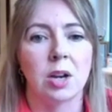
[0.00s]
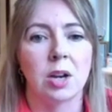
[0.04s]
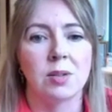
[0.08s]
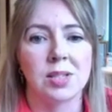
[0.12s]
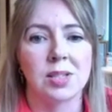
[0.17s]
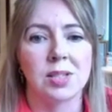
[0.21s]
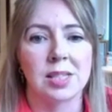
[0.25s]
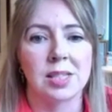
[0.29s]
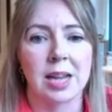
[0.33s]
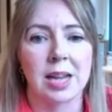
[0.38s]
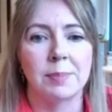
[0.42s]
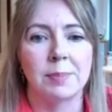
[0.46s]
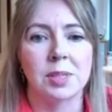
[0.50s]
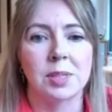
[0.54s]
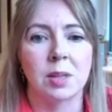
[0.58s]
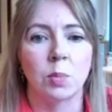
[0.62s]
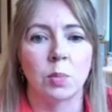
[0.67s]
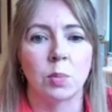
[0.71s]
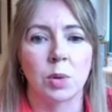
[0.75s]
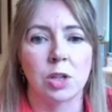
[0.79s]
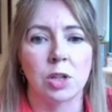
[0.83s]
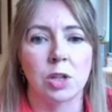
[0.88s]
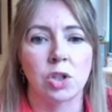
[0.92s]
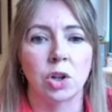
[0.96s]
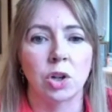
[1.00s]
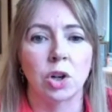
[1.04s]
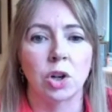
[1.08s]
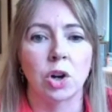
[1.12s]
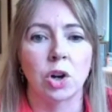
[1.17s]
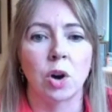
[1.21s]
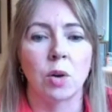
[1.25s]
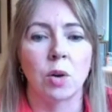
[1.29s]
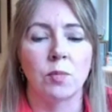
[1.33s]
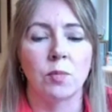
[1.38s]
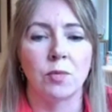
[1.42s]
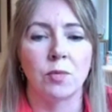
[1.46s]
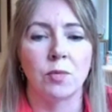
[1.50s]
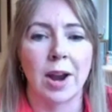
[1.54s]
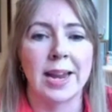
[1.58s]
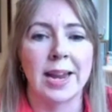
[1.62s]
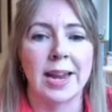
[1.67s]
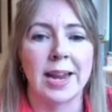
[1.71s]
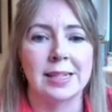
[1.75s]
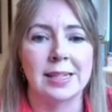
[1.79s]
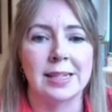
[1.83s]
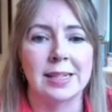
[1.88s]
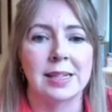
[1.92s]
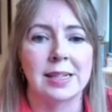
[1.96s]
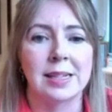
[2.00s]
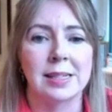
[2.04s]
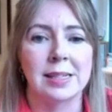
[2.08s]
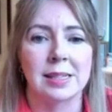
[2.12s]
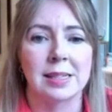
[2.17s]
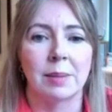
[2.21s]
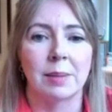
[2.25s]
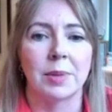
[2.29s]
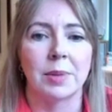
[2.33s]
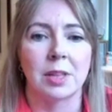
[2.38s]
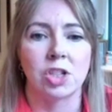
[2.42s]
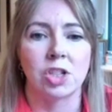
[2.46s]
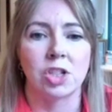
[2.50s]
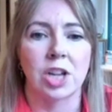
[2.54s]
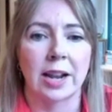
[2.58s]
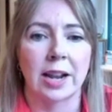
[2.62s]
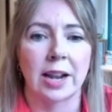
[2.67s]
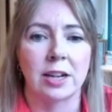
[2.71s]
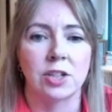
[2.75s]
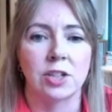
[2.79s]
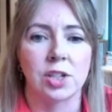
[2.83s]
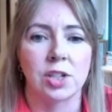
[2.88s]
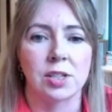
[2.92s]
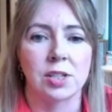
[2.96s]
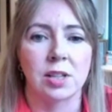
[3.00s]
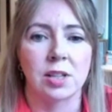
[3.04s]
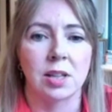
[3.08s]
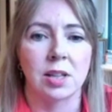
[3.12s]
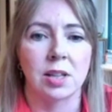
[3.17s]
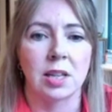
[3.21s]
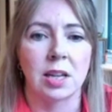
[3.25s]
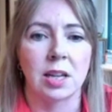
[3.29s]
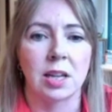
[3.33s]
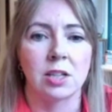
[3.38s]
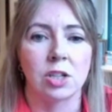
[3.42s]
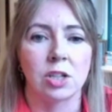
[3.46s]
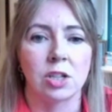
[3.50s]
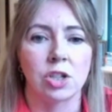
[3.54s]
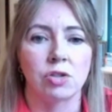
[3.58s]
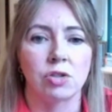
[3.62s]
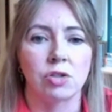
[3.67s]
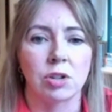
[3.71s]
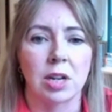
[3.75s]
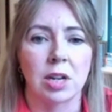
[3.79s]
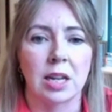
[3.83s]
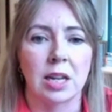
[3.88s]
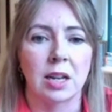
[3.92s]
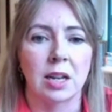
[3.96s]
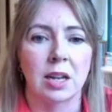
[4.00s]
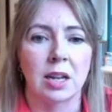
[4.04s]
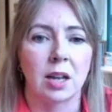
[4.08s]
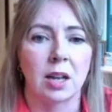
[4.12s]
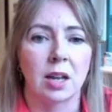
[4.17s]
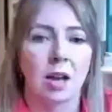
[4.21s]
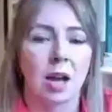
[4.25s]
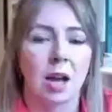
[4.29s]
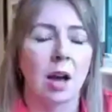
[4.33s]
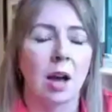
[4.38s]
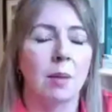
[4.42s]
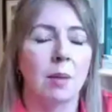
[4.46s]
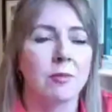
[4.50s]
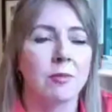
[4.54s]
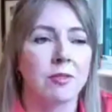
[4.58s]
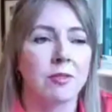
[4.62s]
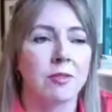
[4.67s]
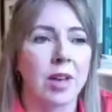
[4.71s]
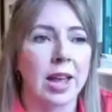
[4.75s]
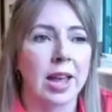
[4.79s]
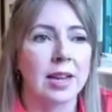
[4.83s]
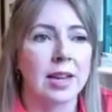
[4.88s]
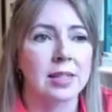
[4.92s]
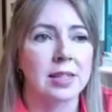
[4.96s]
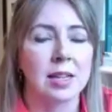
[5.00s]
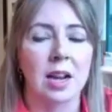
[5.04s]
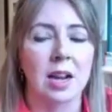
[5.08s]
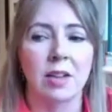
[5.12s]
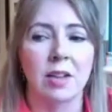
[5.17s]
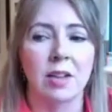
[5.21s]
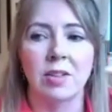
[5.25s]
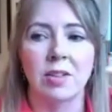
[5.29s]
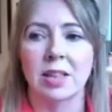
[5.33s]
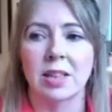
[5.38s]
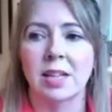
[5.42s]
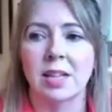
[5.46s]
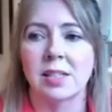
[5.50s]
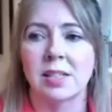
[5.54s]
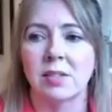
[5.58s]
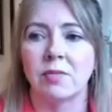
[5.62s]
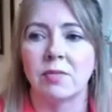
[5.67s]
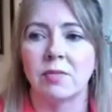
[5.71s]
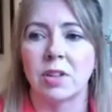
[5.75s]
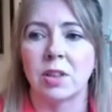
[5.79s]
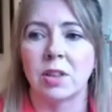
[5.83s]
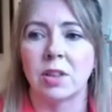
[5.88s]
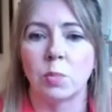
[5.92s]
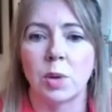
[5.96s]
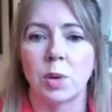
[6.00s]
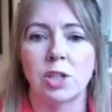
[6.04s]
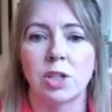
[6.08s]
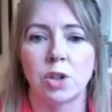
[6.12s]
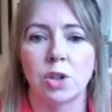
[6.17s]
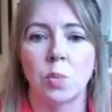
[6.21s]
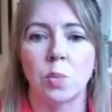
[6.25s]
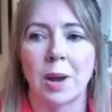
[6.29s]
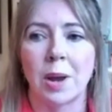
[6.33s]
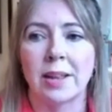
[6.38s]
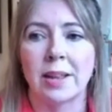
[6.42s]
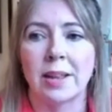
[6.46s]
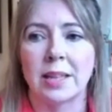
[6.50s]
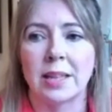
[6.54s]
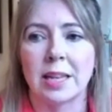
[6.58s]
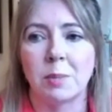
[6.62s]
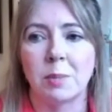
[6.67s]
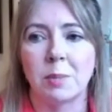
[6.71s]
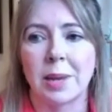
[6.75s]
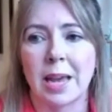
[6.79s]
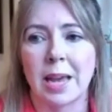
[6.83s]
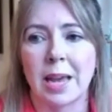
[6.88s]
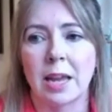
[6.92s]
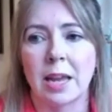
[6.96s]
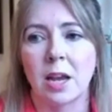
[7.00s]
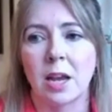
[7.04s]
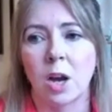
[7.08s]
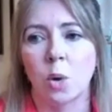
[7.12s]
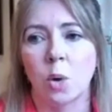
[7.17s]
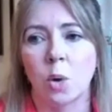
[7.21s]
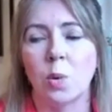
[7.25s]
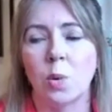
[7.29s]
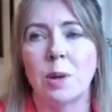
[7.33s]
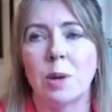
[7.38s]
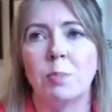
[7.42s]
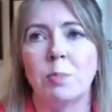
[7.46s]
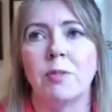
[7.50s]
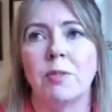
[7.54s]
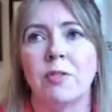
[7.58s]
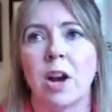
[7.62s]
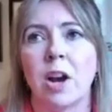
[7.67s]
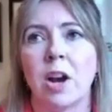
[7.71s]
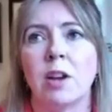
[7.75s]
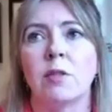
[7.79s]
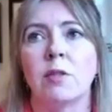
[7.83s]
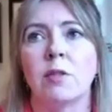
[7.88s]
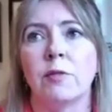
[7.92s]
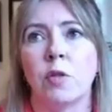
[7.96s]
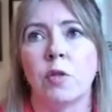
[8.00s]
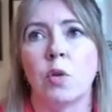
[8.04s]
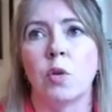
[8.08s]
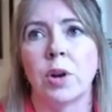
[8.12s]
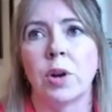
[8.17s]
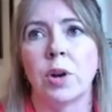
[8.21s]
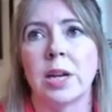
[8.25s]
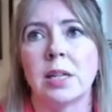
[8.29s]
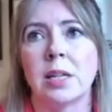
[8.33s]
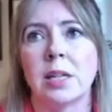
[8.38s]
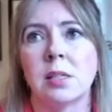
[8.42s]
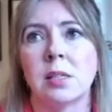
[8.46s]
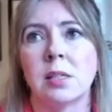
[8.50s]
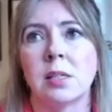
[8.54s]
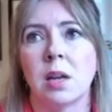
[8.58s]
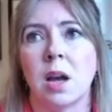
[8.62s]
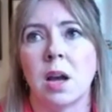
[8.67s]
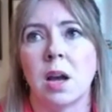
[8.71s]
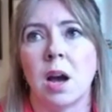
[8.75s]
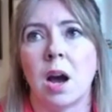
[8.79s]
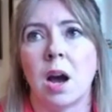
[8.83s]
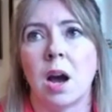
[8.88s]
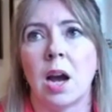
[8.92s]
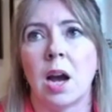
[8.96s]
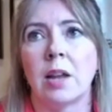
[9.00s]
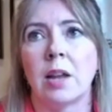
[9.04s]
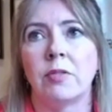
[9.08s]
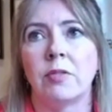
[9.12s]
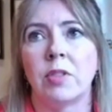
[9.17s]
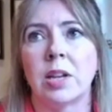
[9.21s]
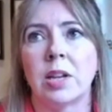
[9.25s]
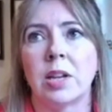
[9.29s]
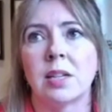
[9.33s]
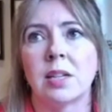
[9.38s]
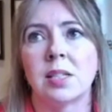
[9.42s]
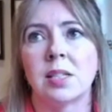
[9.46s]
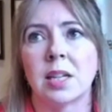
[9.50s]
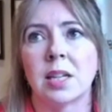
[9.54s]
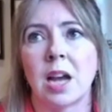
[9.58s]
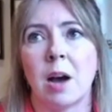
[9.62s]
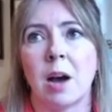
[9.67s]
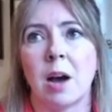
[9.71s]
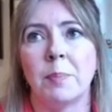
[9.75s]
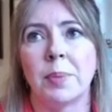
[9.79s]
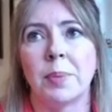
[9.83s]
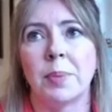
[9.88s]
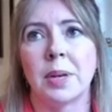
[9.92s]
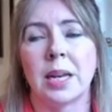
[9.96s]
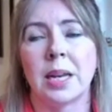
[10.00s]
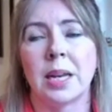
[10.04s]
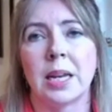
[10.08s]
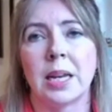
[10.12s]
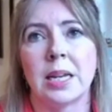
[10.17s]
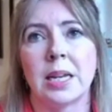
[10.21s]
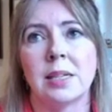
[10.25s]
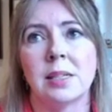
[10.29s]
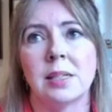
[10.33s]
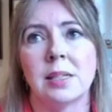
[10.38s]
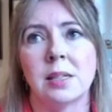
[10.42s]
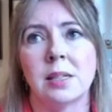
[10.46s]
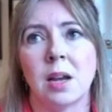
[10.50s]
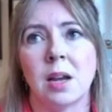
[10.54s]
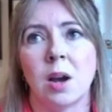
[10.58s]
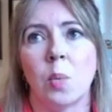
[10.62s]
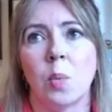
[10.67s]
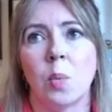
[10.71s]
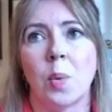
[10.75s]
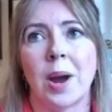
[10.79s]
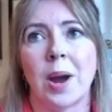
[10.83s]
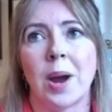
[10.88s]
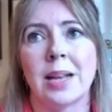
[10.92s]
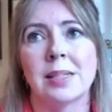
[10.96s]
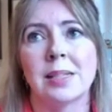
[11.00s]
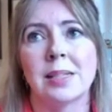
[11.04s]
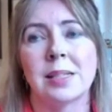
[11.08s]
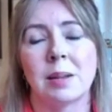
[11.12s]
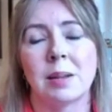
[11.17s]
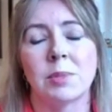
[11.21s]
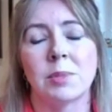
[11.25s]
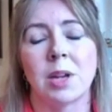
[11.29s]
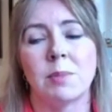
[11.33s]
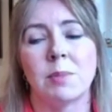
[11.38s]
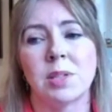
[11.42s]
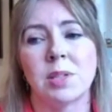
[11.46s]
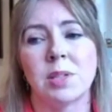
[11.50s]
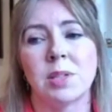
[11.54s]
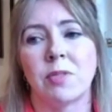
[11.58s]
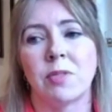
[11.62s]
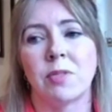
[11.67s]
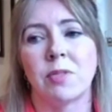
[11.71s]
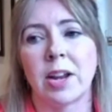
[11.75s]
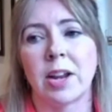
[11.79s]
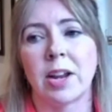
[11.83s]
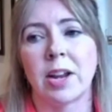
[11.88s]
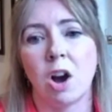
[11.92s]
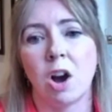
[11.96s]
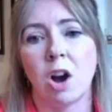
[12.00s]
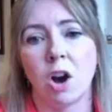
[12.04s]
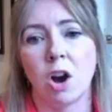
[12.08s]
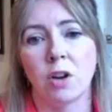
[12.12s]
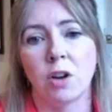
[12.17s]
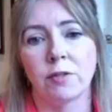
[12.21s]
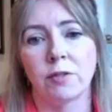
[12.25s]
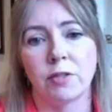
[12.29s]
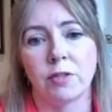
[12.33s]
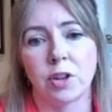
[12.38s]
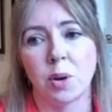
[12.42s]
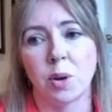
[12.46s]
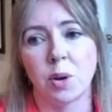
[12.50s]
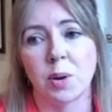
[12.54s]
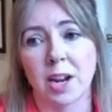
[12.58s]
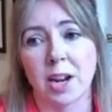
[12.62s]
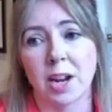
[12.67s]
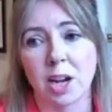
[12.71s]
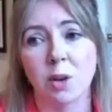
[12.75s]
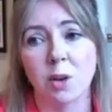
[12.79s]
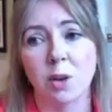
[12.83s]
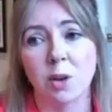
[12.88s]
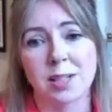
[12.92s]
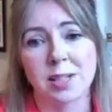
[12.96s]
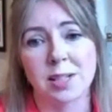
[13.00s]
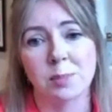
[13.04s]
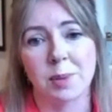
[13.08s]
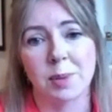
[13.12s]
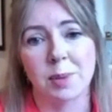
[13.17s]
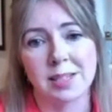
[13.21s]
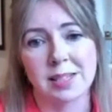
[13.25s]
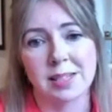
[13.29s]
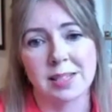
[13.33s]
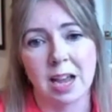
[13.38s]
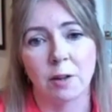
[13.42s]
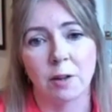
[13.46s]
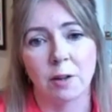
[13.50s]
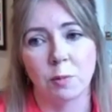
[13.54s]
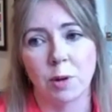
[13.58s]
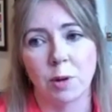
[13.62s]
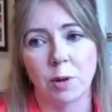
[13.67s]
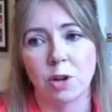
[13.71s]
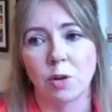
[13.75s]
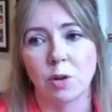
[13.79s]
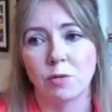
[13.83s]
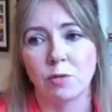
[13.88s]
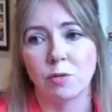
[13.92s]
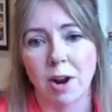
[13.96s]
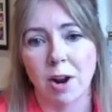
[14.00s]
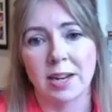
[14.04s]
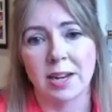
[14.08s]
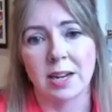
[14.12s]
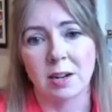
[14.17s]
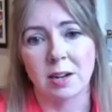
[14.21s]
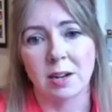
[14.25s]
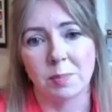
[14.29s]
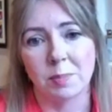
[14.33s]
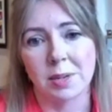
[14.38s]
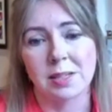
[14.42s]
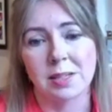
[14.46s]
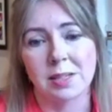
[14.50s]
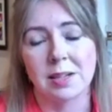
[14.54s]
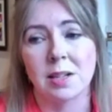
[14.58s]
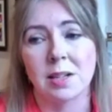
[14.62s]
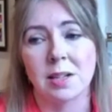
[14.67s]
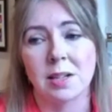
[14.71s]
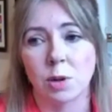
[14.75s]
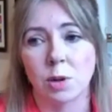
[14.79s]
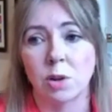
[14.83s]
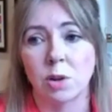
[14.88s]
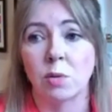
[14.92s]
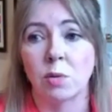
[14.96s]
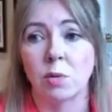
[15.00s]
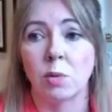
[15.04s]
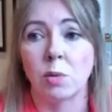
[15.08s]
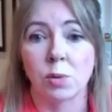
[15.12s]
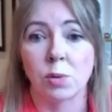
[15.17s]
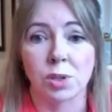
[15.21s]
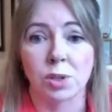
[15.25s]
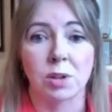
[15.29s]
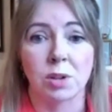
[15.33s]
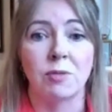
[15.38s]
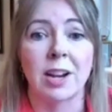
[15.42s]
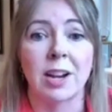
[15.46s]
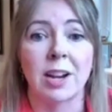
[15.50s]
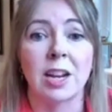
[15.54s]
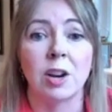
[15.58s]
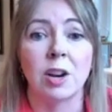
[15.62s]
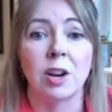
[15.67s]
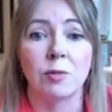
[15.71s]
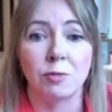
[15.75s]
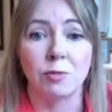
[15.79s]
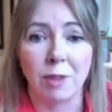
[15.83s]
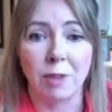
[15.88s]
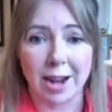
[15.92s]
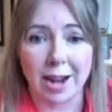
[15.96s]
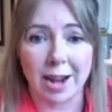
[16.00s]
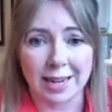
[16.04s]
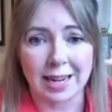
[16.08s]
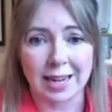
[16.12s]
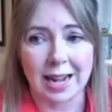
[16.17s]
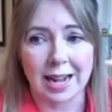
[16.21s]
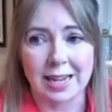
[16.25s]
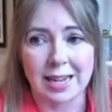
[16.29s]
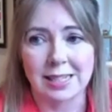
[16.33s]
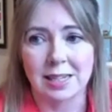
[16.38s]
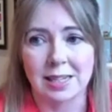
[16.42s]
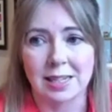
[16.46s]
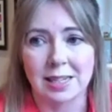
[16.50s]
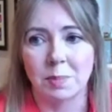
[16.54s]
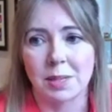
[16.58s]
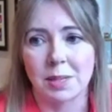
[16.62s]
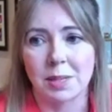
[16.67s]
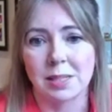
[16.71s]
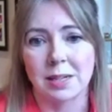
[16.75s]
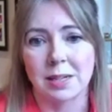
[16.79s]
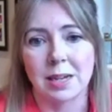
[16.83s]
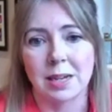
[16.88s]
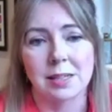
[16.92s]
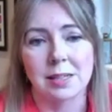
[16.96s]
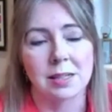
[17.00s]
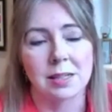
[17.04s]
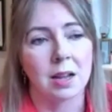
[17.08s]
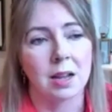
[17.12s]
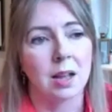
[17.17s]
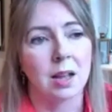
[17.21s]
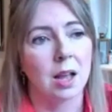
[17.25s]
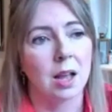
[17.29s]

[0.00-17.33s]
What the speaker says: steps that we took on raising some of the challenges that the industry face. And I think that's something that we do well at the EPA. We provide a voice, I think, to companies when sometimes it's very hard for you. And I know this myself, when you're running a business, when you're also running a regulated business,